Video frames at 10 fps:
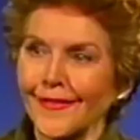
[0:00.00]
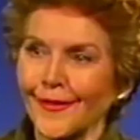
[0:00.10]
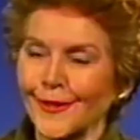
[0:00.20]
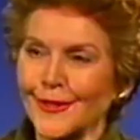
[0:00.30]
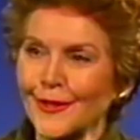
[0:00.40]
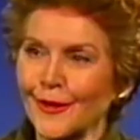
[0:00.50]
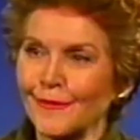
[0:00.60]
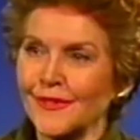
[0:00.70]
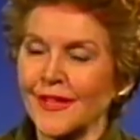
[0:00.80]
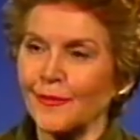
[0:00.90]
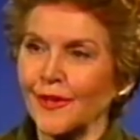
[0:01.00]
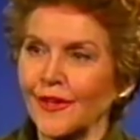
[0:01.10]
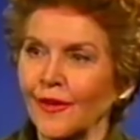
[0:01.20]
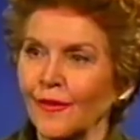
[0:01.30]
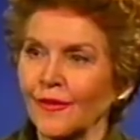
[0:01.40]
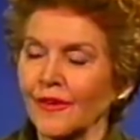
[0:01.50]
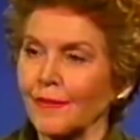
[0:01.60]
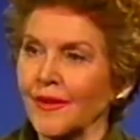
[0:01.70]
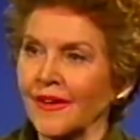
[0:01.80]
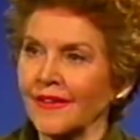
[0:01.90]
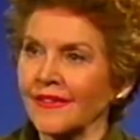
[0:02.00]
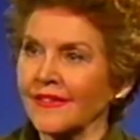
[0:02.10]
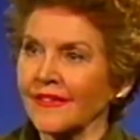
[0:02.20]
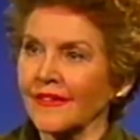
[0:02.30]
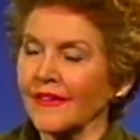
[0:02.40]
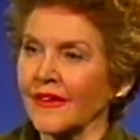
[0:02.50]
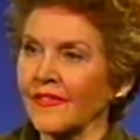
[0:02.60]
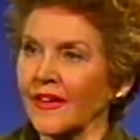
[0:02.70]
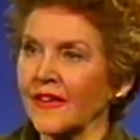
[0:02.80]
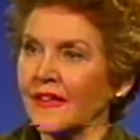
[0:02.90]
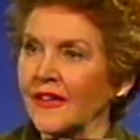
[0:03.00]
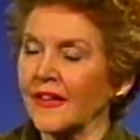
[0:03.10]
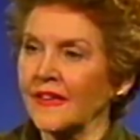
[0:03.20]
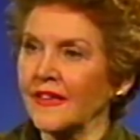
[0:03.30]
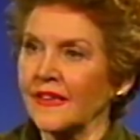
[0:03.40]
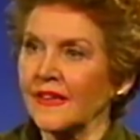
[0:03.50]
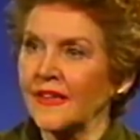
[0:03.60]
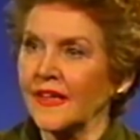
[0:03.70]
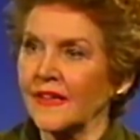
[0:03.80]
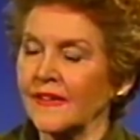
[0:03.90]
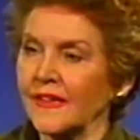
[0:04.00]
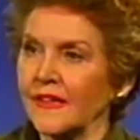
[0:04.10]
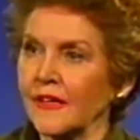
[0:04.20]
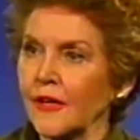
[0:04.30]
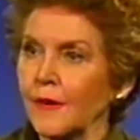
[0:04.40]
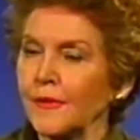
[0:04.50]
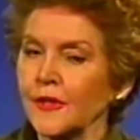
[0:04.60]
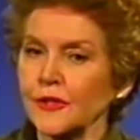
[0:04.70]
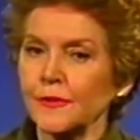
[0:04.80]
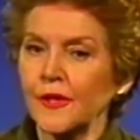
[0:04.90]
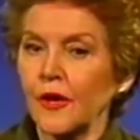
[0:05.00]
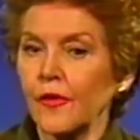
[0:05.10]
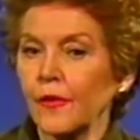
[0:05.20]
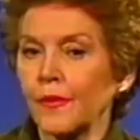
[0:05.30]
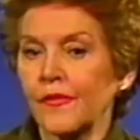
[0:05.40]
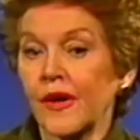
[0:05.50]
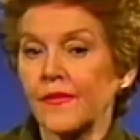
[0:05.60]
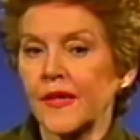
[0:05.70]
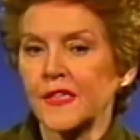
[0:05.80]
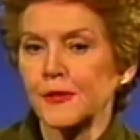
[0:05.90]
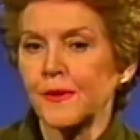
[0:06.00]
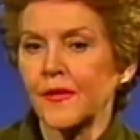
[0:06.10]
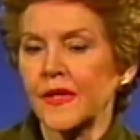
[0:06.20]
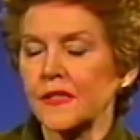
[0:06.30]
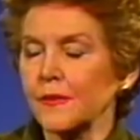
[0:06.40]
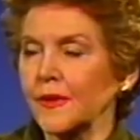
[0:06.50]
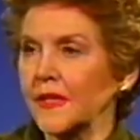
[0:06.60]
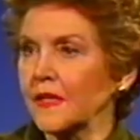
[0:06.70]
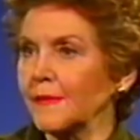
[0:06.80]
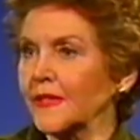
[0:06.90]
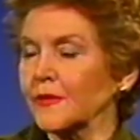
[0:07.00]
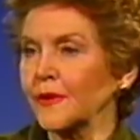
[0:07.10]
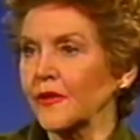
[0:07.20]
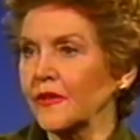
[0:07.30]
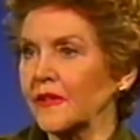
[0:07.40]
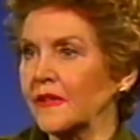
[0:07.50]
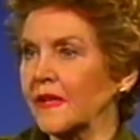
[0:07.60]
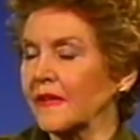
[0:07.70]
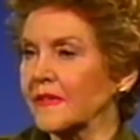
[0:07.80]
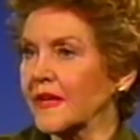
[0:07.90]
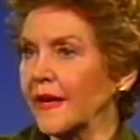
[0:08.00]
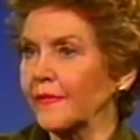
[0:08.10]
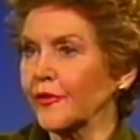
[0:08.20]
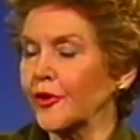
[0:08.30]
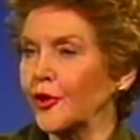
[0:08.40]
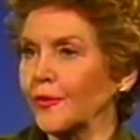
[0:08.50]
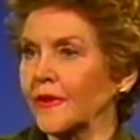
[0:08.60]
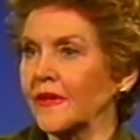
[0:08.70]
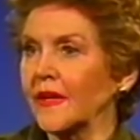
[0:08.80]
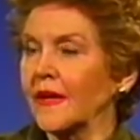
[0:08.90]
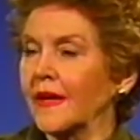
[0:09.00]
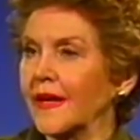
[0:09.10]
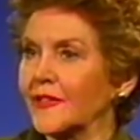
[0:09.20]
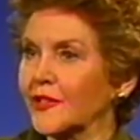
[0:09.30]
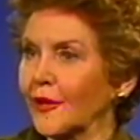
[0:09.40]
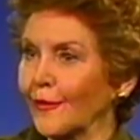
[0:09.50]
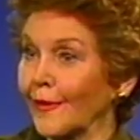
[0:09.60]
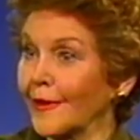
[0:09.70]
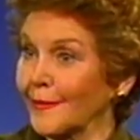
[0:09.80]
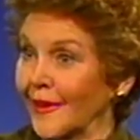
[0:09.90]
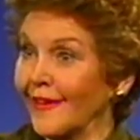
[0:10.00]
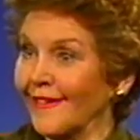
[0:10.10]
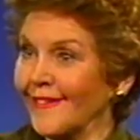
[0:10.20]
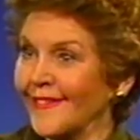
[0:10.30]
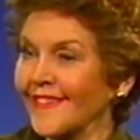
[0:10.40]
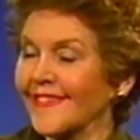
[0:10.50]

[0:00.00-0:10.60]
those terms, then we don't lament any ending, because we know that we've had that experience and we did the best we could, and now it's time for a new one, and so on we go.